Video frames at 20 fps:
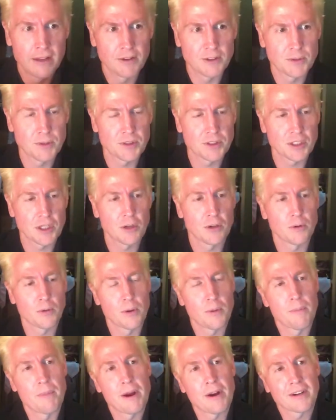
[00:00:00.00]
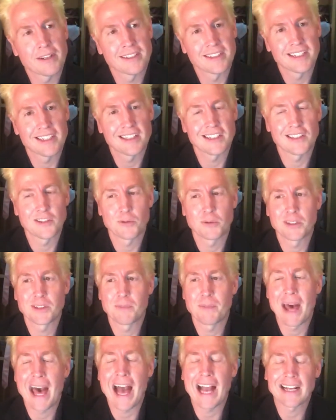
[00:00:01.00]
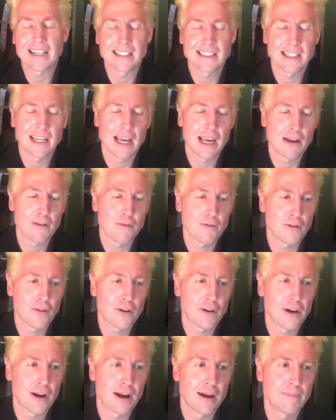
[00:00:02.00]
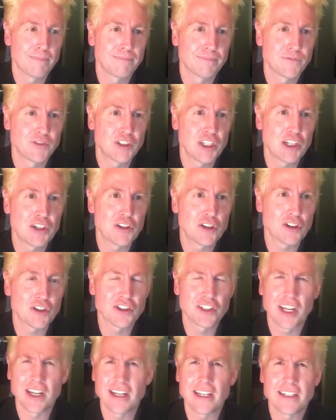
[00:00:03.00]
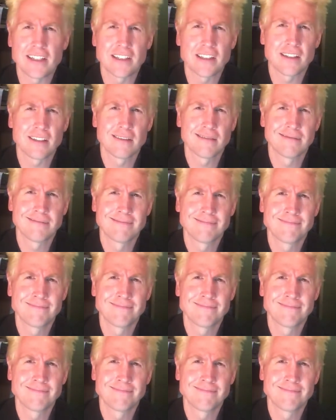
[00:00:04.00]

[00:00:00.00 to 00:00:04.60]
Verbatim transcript: supposed to go to American citizens went to Pakistan for um, gender studies.